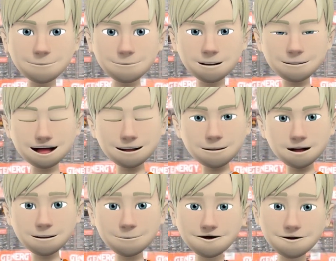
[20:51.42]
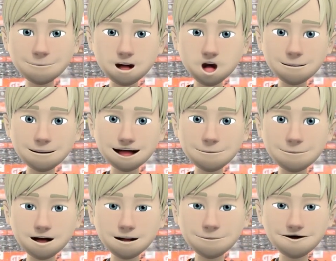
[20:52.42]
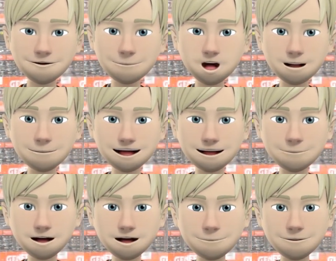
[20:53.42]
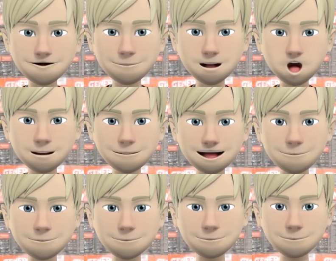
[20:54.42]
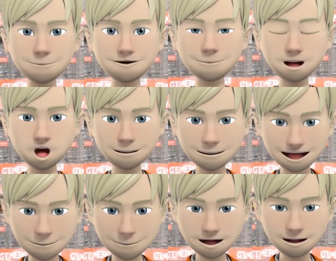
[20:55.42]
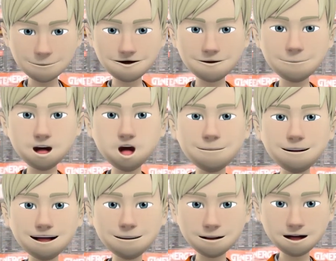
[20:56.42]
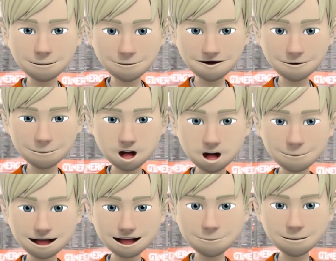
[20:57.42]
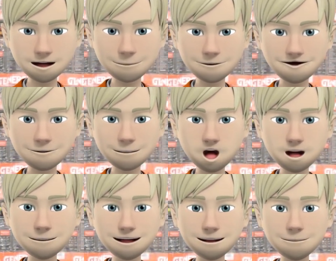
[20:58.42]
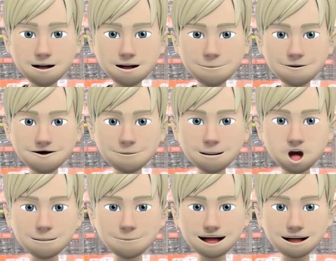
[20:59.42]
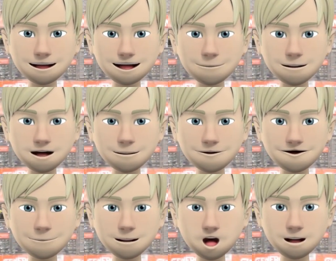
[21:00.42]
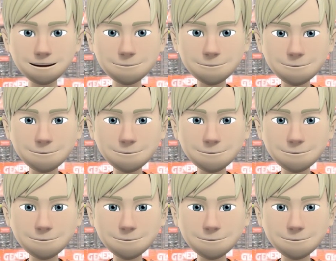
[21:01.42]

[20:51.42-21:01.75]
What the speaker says: Help us to improve by telling us your problems or needs. This information is vital for us to continue improving things that we may be currently overlooking.